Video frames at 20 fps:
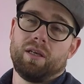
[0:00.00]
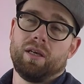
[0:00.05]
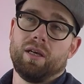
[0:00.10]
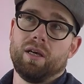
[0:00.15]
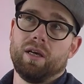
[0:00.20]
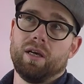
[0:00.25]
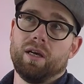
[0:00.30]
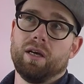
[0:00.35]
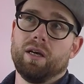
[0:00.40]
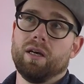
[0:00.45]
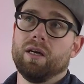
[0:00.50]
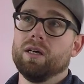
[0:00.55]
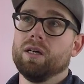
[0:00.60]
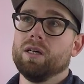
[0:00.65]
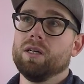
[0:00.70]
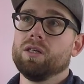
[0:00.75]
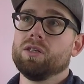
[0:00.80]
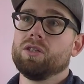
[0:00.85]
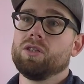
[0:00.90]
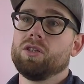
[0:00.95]

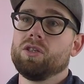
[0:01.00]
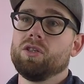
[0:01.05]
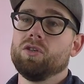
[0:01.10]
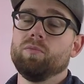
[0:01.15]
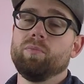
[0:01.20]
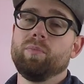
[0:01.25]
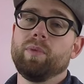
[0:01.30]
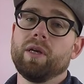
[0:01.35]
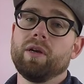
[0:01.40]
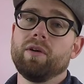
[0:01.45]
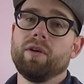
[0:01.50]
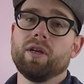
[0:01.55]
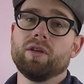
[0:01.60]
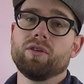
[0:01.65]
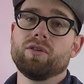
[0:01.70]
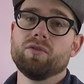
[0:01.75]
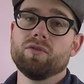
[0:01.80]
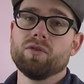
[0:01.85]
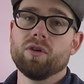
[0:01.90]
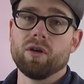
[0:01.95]
Superia
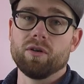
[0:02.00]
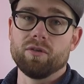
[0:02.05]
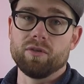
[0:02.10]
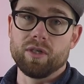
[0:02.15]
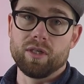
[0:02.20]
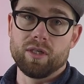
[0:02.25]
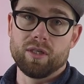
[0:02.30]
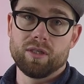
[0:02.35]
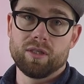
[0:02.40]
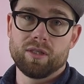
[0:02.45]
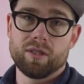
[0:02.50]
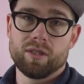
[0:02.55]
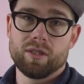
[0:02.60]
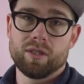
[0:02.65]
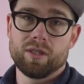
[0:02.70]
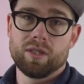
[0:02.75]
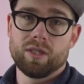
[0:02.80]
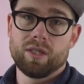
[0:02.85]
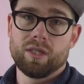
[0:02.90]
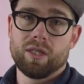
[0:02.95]
200,
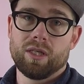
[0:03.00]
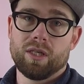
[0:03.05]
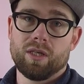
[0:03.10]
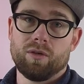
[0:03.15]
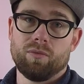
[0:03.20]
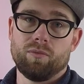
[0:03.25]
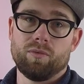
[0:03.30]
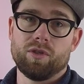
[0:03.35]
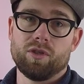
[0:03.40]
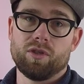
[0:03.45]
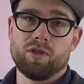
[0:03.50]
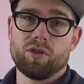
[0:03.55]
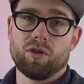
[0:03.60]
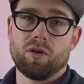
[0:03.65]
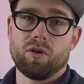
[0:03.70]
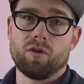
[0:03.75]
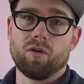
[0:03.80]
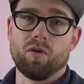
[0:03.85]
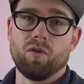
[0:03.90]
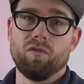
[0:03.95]
which is
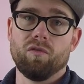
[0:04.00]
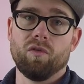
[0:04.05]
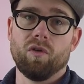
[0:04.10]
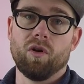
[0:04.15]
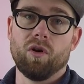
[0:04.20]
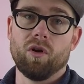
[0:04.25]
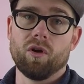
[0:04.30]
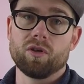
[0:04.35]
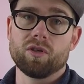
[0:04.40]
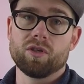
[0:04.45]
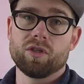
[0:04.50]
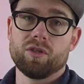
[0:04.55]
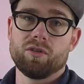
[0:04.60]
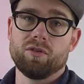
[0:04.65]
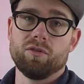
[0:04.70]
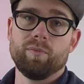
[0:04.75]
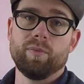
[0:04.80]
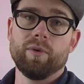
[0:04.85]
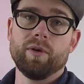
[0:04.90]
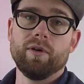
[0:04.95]
Jeankoolvlogs
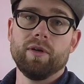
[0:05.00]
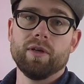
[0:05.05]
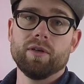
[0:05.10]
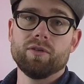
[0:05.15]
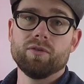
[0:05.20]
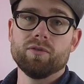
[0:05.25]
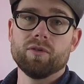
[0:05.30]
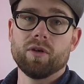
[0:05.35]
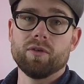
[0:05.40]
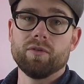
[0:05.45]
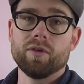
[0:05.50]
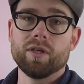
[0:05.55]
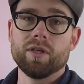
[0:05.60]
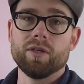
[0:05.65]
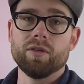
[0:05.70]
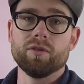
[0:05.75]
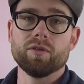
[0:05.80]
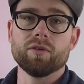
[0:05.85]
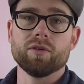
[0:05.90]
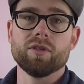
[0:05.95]
Superia 200,
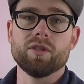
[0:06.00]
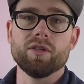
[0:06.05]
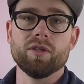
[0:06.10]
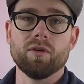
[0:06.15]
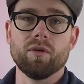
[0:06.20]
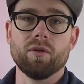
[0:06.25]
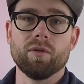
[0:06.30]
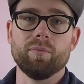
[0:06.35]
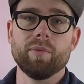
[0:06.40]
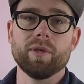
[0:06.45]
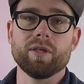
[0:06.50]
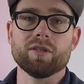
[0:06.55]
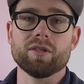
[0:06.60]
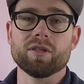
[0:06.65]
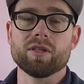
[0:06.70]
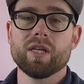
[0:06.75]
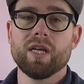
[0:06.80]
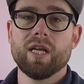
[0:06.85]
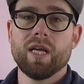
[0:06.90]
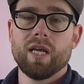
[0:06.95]
and you can see all the
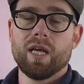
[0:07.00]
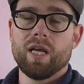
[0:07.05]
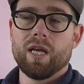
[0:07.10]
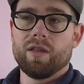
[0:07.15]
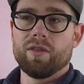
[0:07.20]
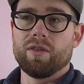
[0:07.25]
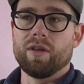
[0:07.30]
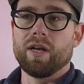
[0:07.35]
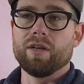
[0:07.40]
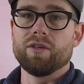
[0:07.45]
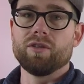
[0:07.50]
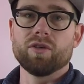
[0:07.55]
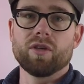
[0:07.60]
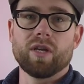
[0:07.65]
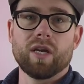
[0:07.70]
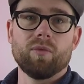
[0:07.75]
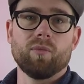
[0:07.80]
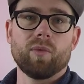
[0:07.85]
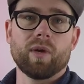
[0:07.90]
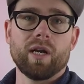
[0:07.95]
pictures that I took
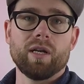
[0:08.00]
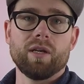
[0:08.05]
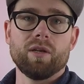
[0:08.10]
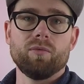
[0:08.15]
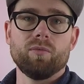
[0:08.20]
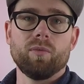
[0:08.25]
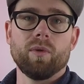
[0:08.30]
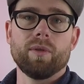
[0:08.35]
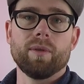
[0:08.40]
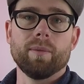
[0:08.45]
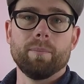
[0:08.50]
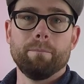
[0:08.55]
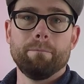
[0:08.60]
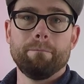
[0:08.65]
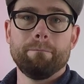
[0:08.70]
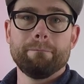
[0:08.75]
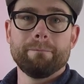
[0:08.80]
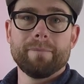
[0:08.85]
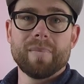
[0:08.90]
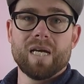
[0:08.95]
and what I did with them.
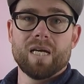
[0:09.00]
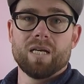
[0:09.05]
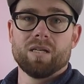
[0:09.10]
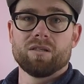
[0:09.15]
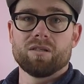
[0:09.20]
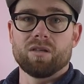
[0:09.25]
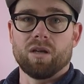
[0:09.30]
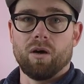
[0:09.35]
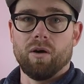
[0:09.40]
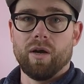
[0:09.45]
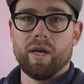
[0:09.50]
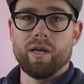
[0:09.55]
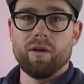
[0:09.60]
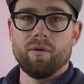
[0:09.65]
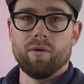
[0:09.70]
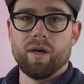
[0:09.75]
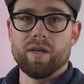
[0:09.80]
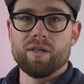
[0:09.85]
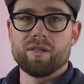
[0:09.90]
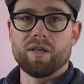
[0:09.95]
So
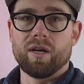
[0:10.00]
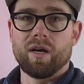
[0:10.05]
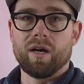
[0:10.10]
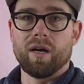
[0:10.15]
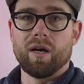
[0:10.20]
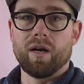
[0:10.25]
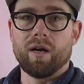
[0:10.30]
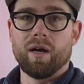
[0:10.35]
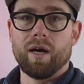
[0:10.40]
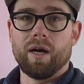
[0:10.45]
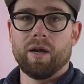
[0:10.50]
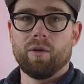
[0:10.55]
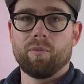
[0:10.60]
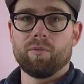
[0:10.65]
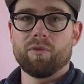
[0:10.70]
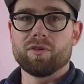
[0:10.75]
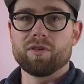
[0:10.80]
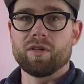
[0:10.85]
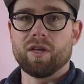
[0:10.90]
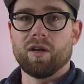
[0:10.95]
anyways, I hope
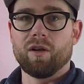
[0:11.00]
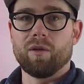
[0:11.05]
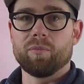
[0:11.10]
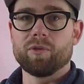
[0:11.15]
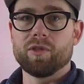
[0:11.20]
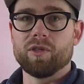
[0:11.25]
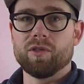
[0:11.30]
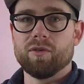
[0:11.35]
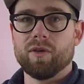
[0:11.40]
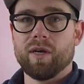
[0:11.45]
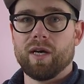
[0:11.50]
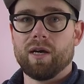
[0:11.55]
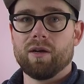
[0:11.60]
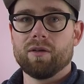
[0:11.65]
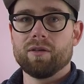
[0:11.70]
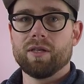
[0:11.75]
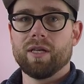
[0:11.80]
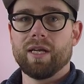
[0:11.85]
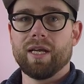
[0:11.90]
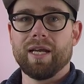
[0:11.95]
this helps you
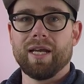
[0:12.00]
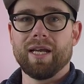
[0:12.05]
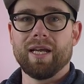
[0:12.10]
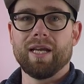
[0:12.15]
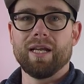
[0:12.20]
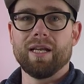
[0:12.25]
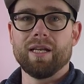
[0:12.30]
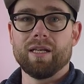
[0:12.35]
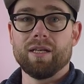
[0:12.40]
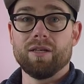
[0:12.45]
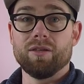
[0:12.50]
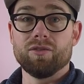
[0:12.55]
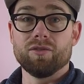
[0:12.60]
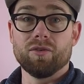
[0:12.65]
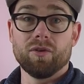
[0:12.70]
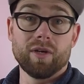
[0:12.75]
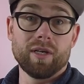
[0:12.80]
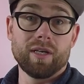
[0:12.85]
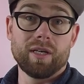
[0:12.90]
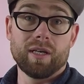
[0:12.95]
out, and
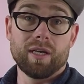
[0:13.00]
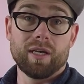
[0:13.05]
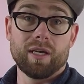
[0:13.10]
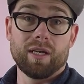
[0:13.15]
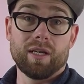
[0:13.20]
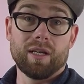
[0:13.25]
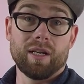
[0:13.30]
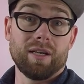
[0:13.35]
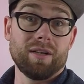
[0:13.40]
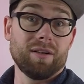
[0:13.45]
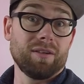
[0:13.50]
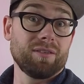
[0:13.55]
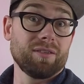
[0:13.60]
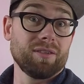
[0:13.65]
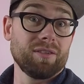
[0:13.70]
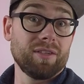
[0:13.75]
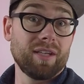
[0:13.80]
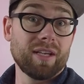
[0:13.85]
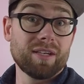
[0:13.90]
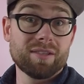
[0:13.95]
enjoy, and
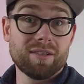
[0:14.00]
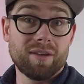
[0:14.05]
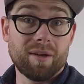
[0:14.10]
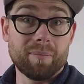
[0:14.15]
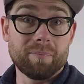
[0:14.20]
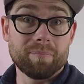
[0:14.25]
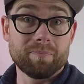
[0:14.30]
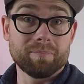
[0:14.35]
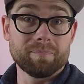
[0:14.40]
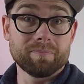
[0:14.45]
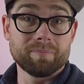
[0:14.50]
until next time.